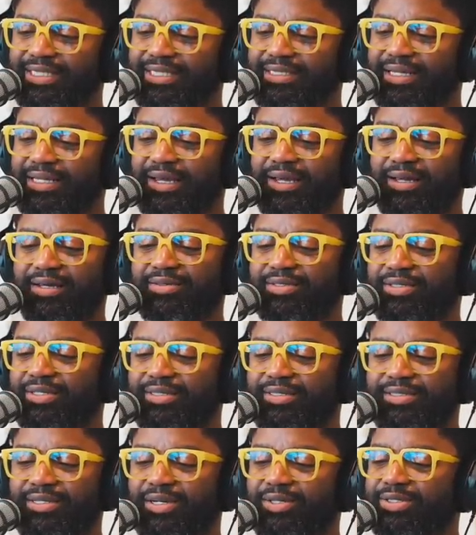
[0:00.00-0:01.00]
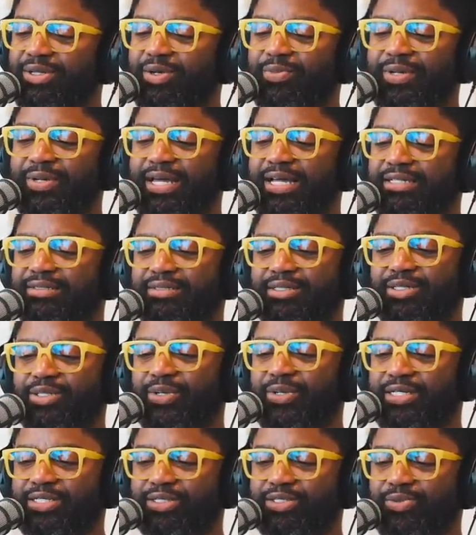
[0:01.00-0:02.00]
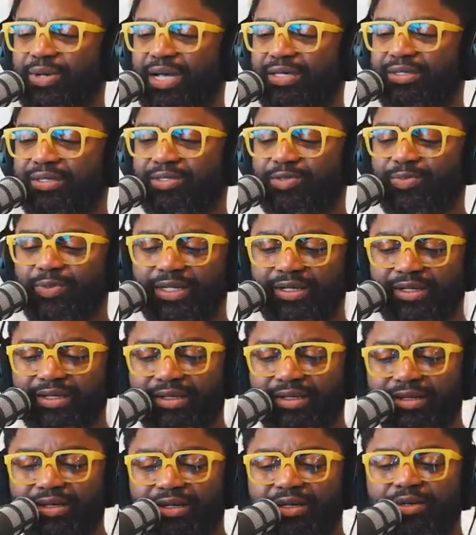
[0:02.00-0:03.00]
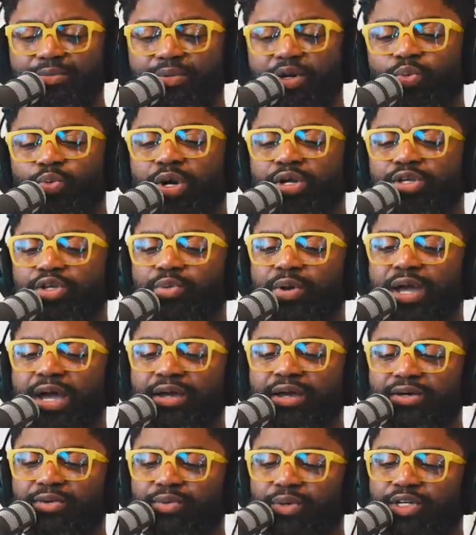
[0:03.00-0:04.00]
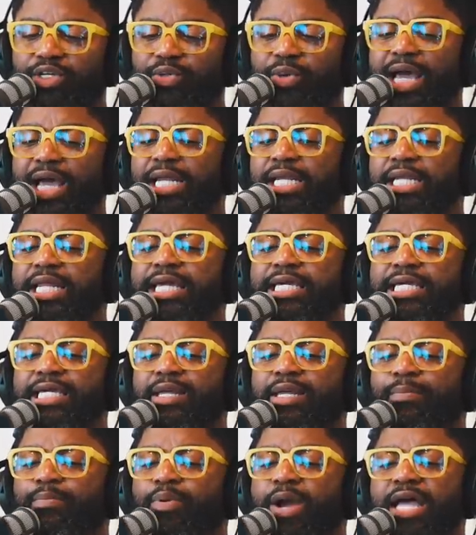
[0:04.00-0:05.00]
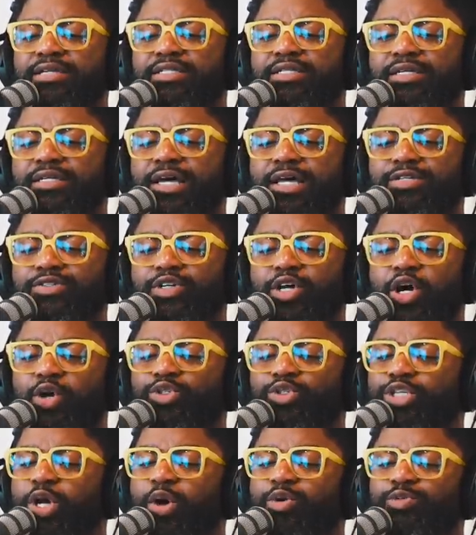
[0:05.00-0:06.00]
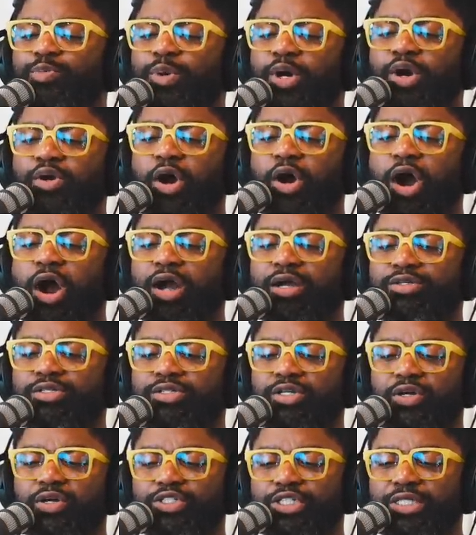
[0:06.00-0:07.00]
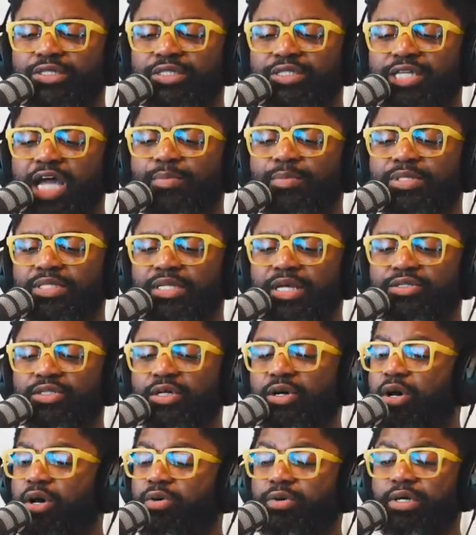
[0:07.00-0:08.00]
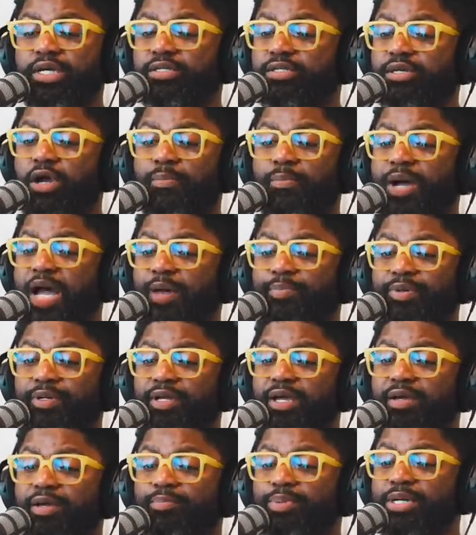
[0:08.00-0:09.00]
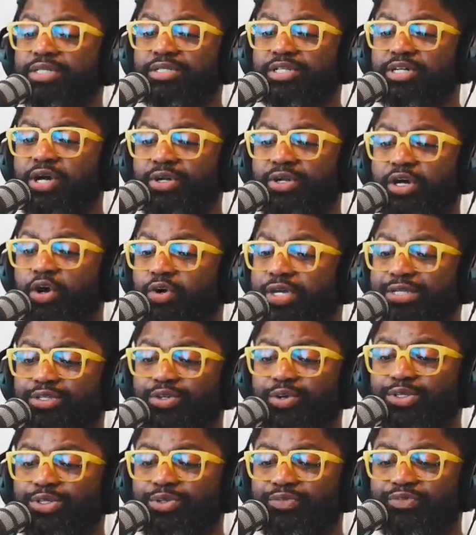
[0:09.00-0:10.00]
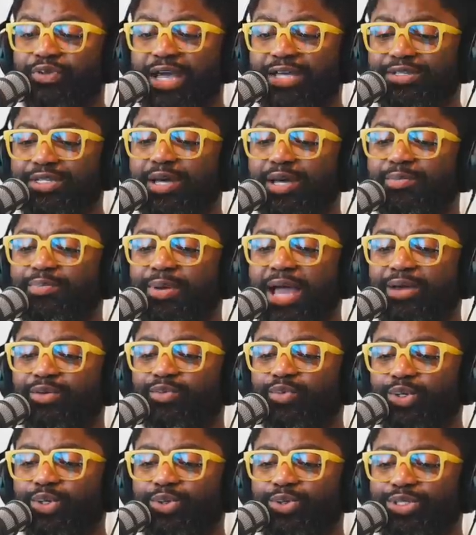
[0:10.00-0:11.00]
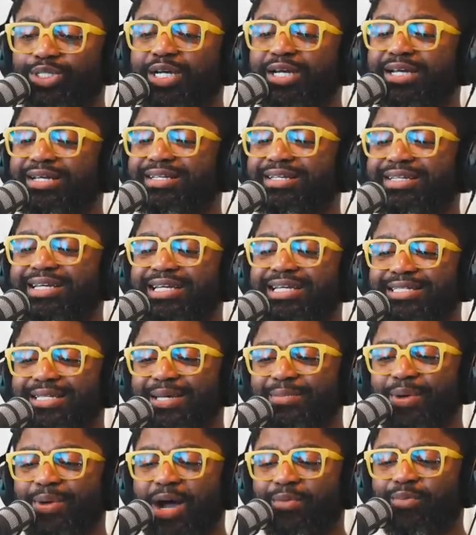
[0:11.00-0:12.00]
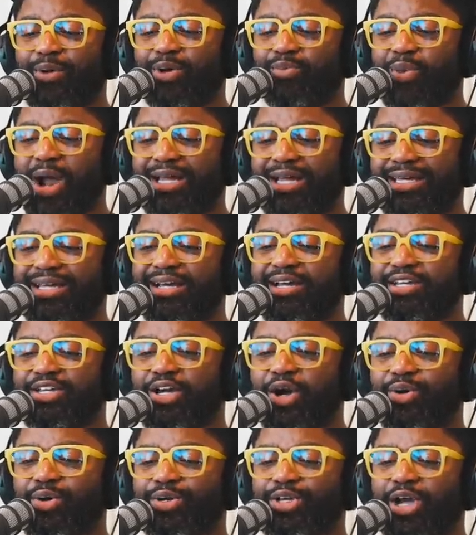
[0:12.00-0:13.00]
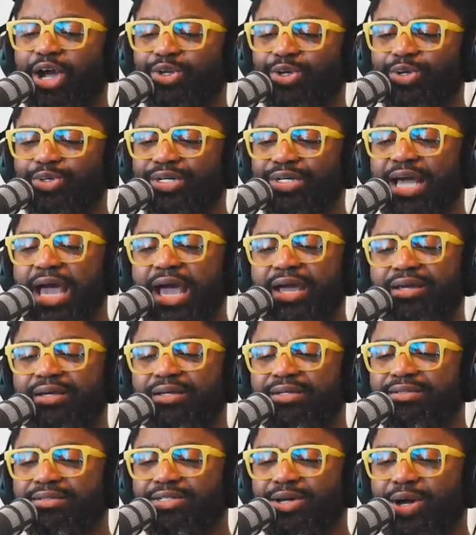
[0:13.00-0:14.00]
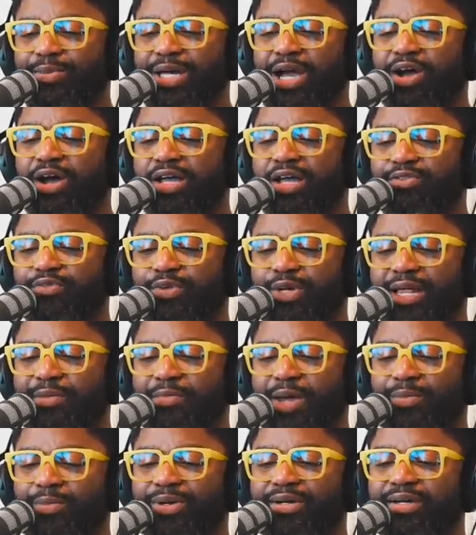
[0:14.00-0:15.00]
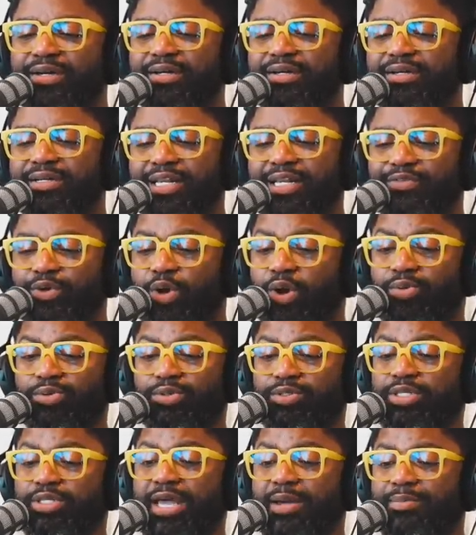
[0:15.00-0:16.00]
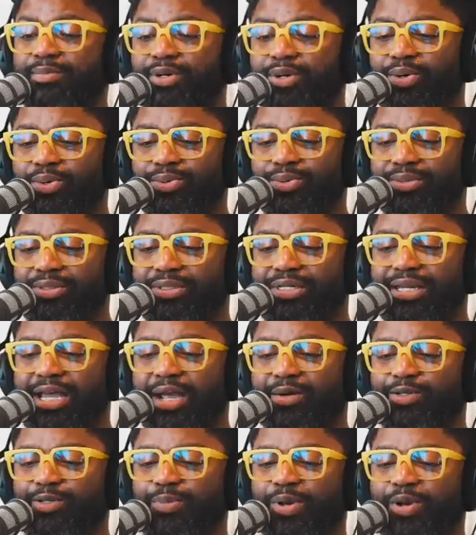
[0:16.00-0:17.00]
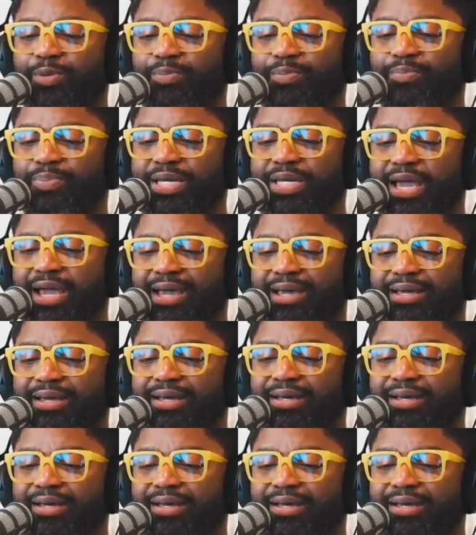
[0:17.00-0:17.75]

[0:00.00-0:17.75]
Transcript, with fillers: Yeah, don't don't be asking the questions right this minute. But where you at? Where you at? Lincoln, Nebraska, let's go. Jonesboro, Arkansas, Justin Thomas, let's go. Oh, y'all popping. Pensacola, okay, it's going too fast. Oh, Baton Rouge, Zimbabwe, Raleigh. Yo, y'all go. Hey, calm down. Huntsville, Alabama, Cleveland. Oh, snap. Oh, Harrisburg, P A. Hey.